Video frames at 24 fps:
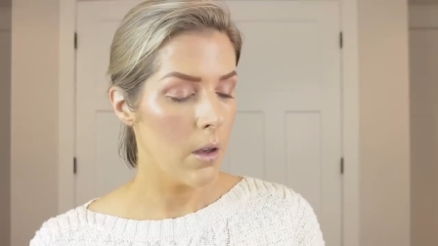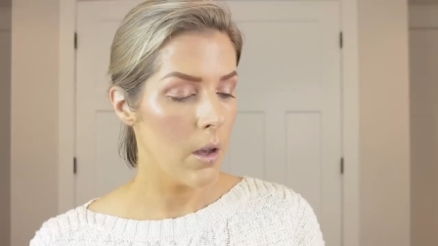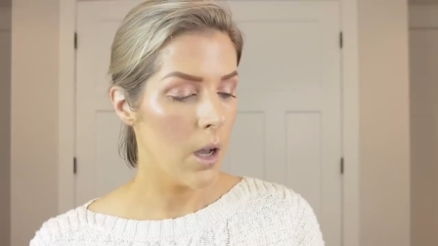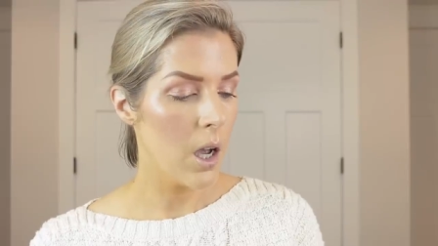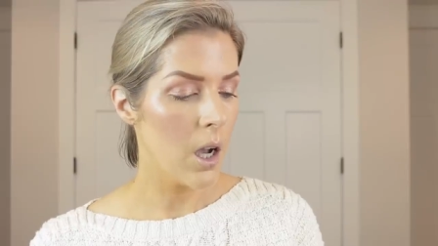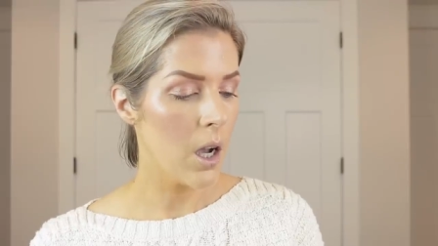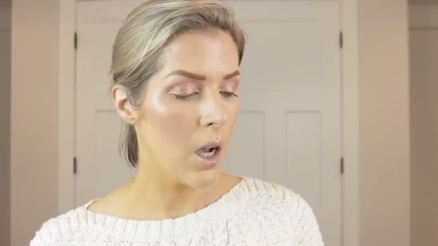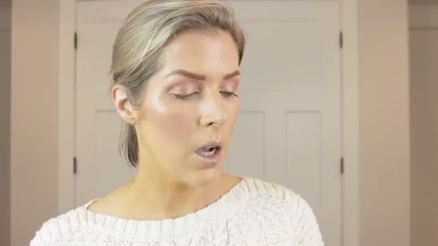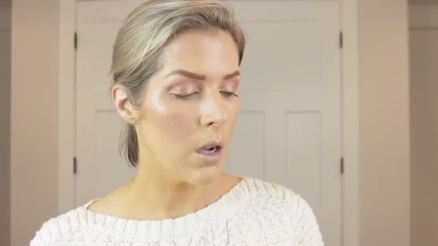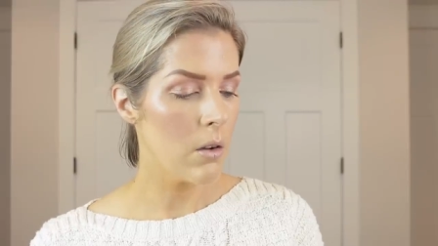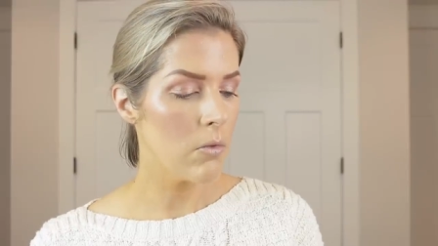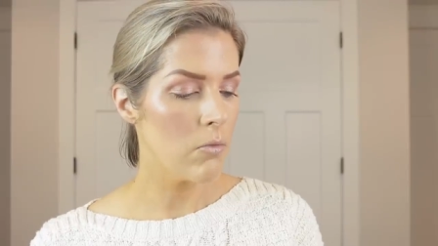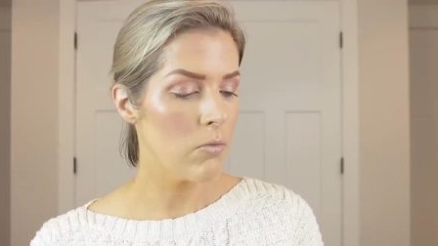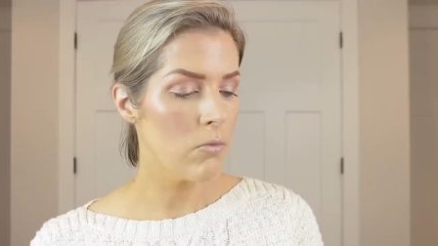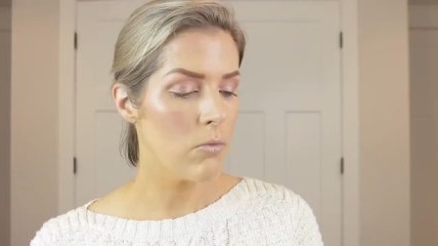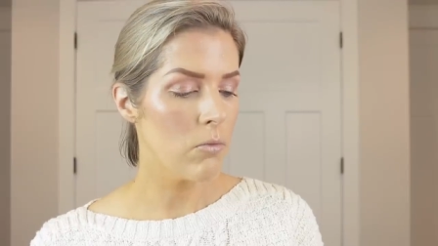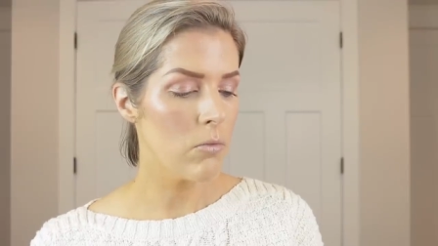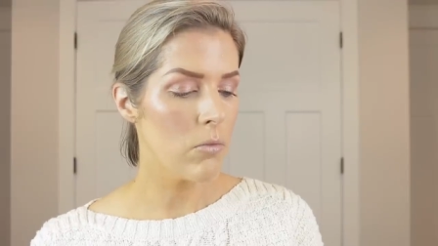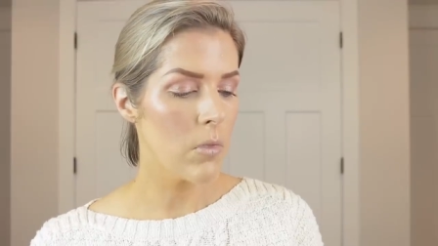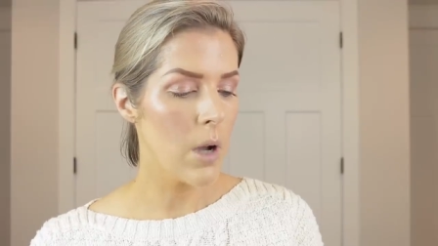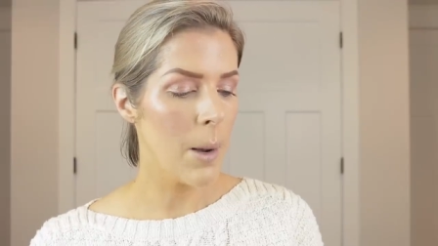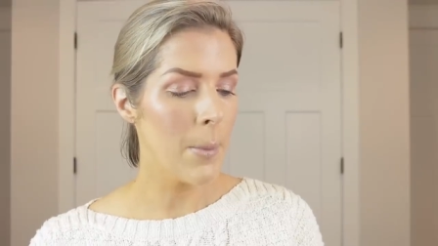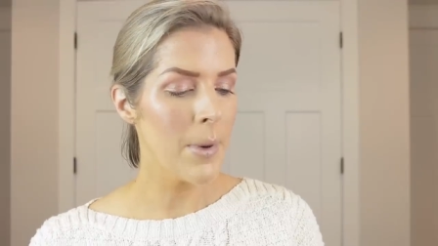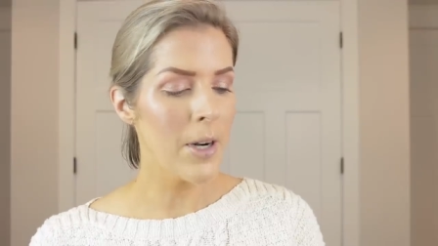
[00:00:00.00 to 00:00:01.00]

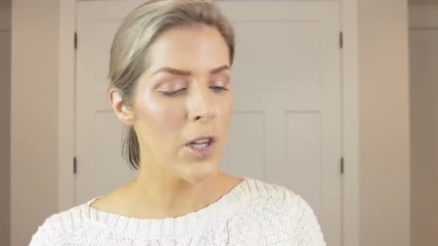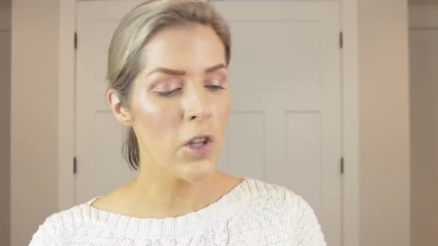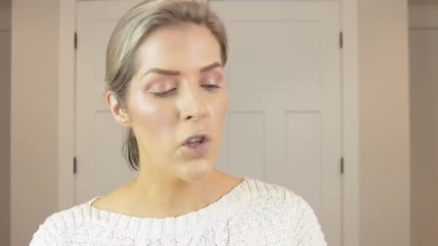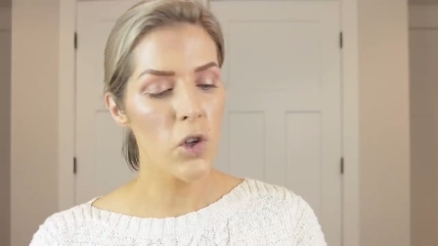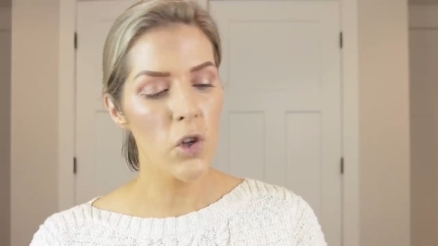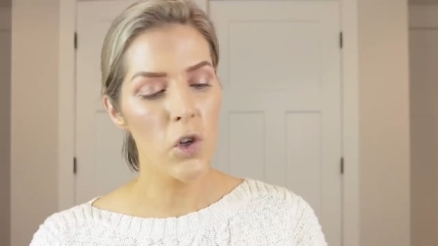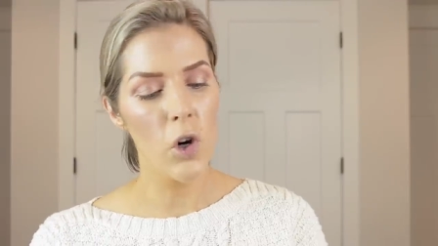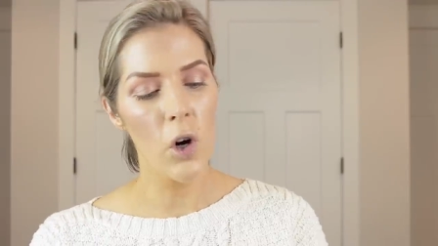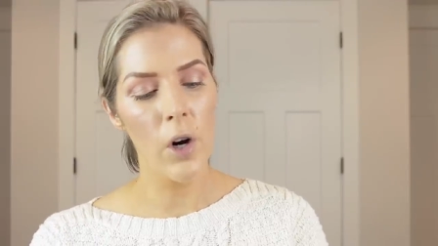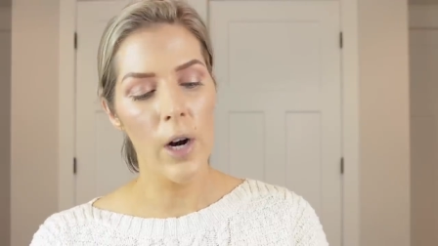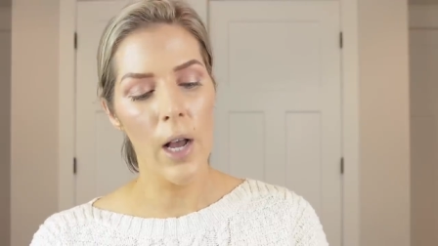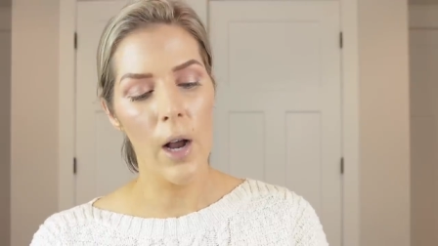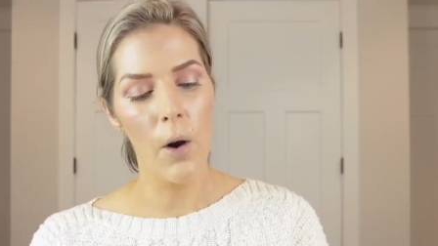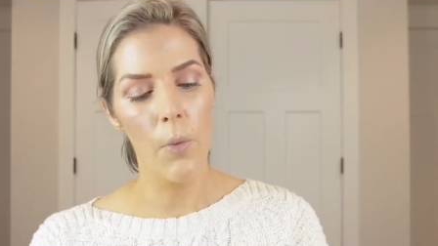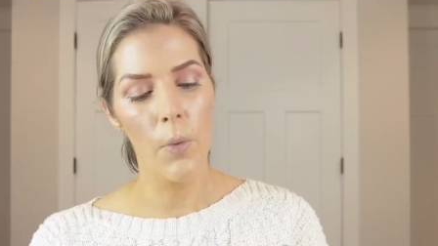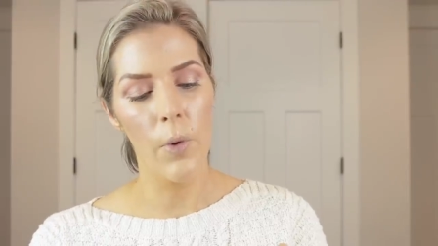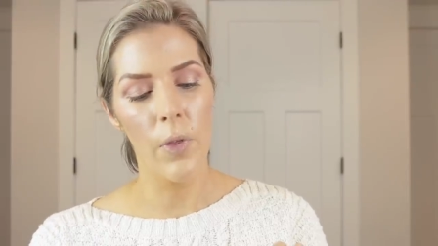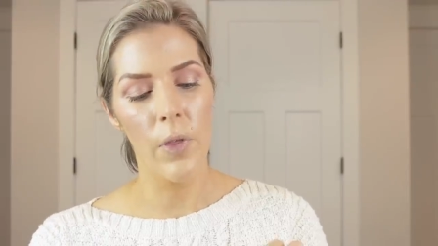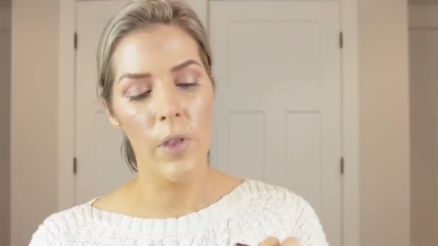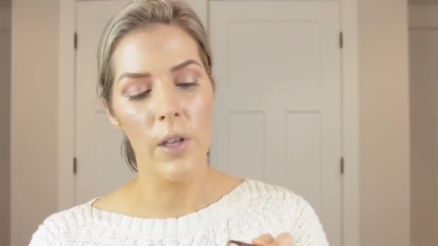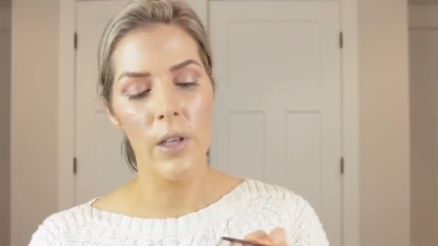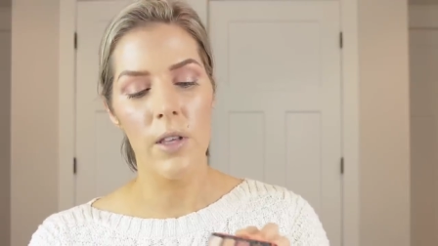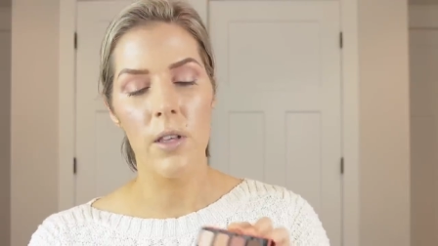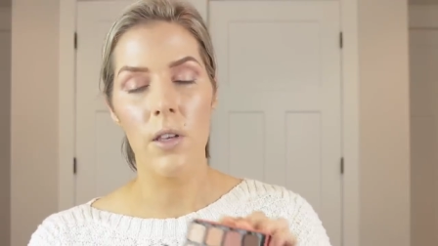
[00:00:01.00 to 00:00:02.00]
I'm gonna start out
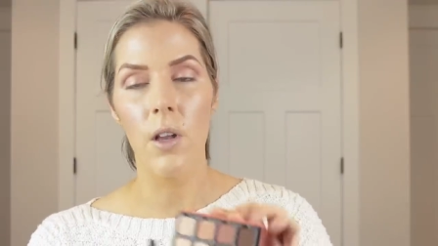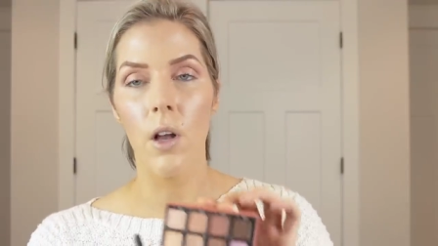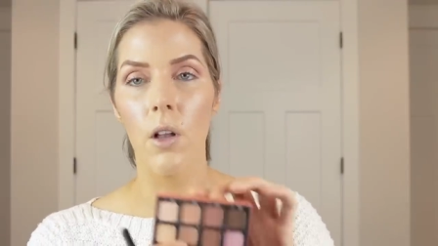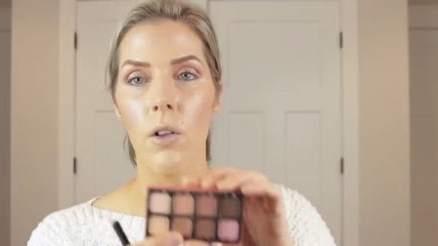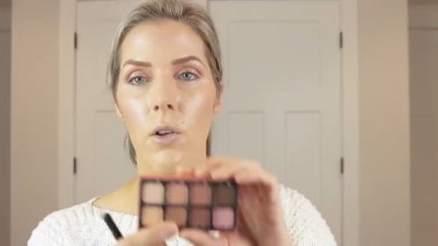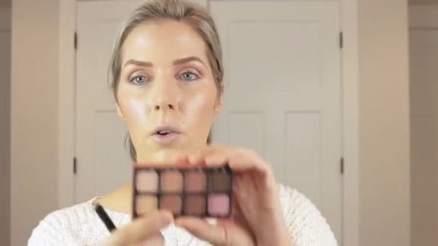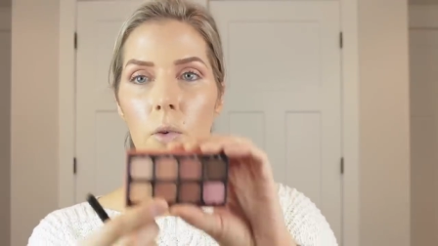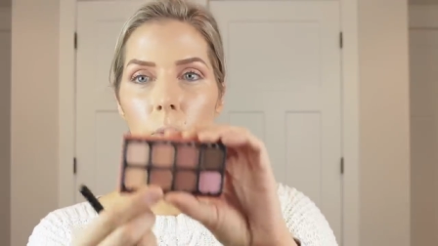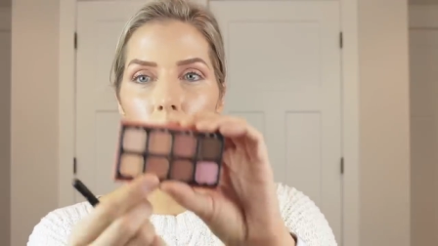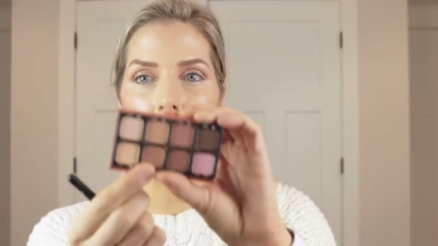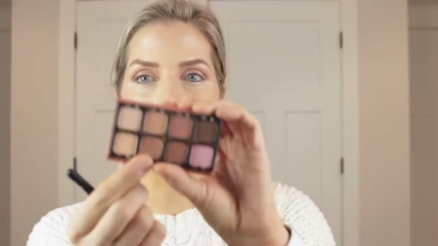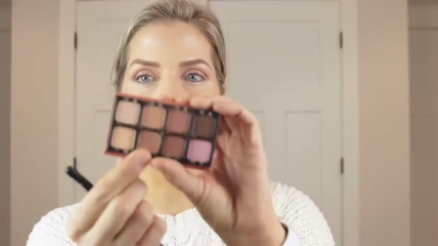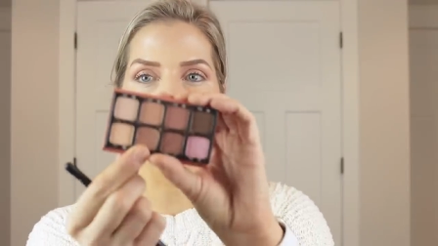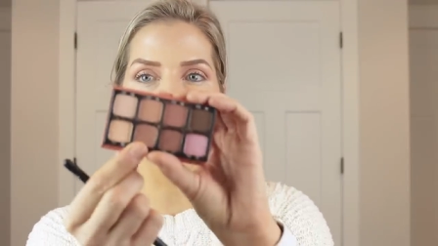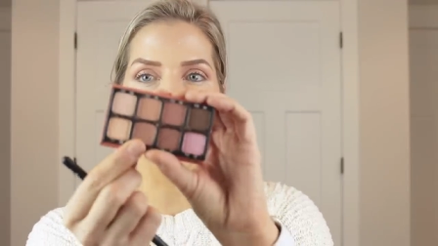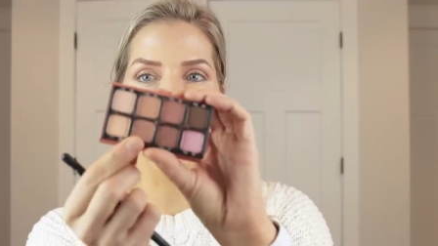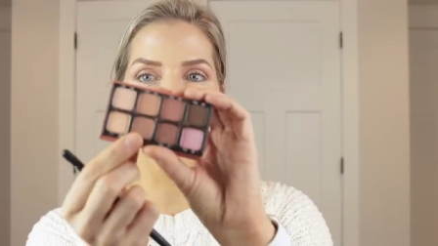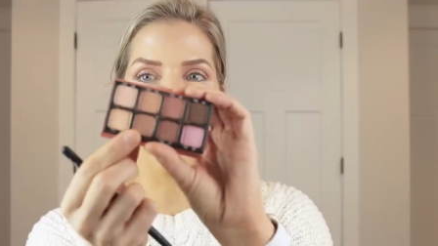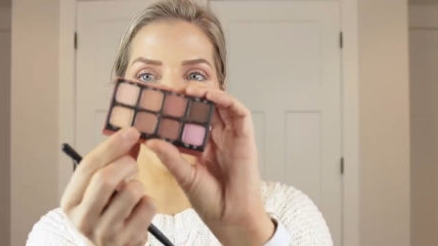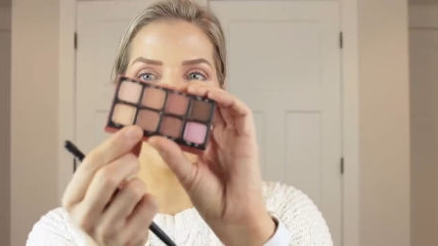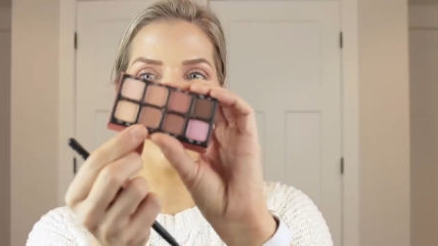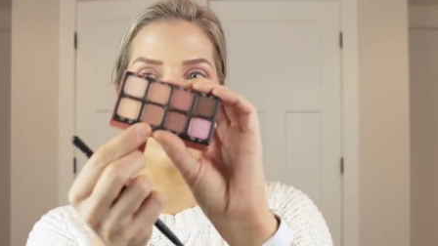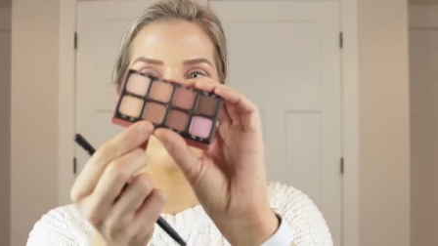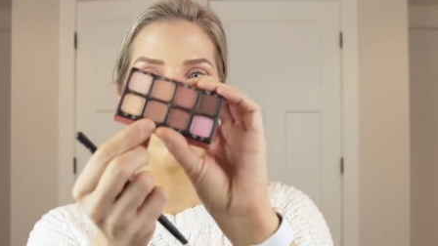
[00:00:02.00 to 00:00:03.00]
with this color right
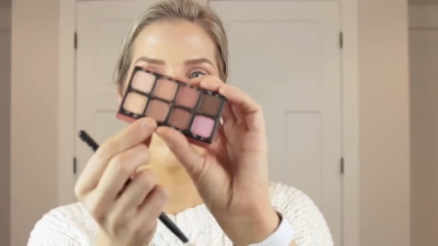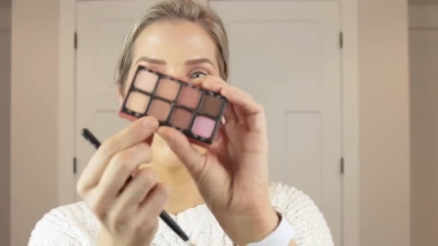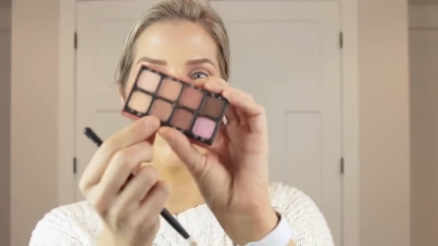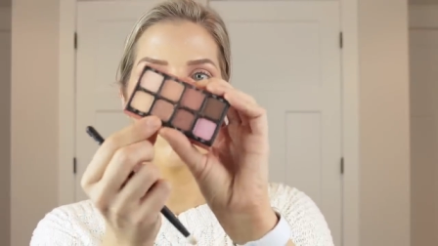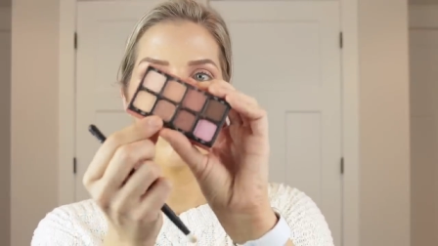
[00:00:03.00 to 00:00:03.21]
here.